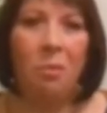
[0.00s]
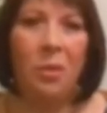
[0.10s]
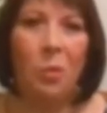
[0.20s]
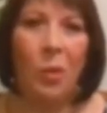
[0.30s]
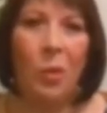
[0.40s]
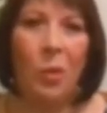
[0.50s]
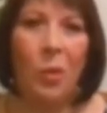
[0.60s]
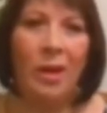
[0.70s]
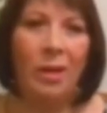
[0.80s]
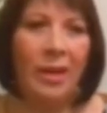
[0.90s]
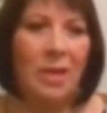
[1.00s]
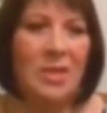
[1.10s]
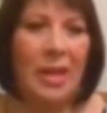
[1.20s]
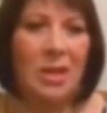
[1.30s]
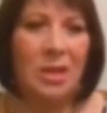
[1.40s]
But when it comes
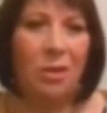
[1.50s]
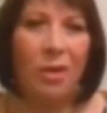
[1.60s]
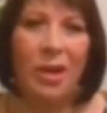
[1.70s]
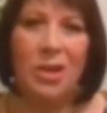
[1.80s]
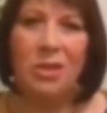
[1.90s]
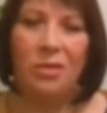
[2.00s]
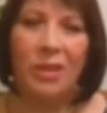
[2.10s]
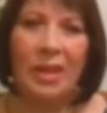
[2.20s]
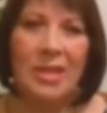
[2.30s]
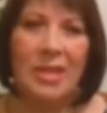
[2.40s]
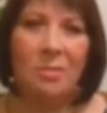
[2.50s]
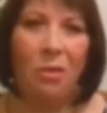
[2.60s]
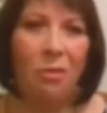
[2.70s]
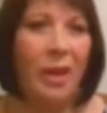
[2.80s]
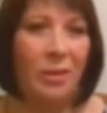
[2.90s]
down to the crunch of things,
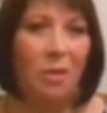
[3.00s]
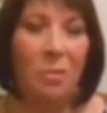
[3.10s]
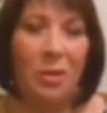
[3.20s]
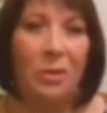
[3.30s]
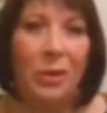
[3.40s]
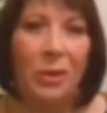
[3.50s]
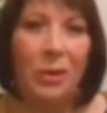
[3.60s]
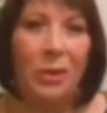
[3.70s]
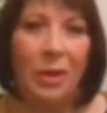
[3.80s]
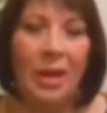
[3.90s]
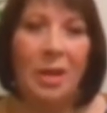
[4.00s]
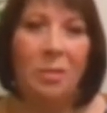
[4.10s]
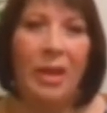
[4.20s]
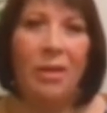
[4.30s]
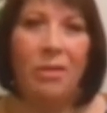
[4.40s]
my faith got me through
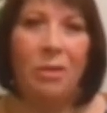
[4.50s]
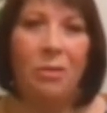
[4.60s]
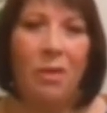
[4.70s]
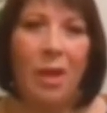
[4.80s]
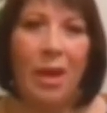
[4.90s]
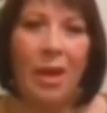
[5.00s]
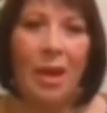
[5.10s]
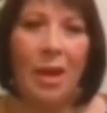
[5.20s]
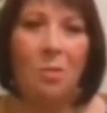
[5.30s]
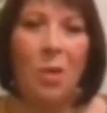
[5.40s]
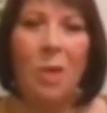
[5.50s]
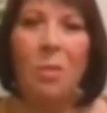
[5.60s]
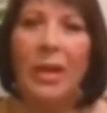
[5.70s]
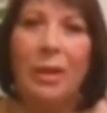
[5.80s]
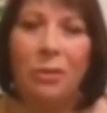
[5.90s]
because of uh,
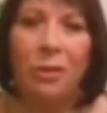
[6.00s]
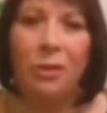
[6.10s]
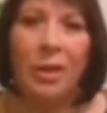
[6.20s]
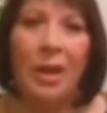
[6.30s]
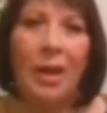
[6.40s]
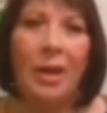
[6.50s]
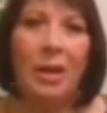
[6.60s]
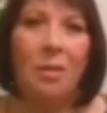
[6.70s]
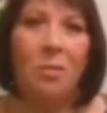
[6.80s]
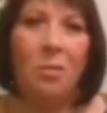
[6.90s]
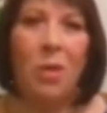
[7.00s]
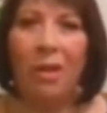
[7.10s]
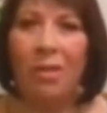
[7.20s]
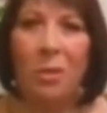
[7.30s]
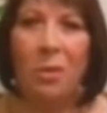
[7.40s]
my belief, um,
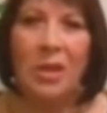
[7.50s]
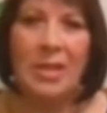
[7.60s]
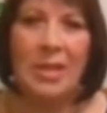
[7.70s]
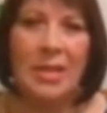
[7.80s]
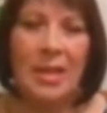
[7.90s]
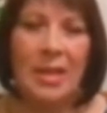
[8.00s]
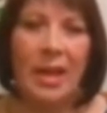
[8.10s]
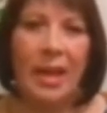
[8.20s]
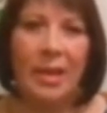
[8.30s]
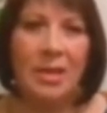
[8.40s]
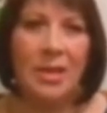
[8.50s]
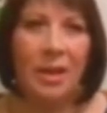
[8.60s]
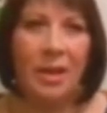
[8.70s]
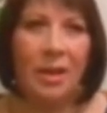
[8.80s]
my experiences, and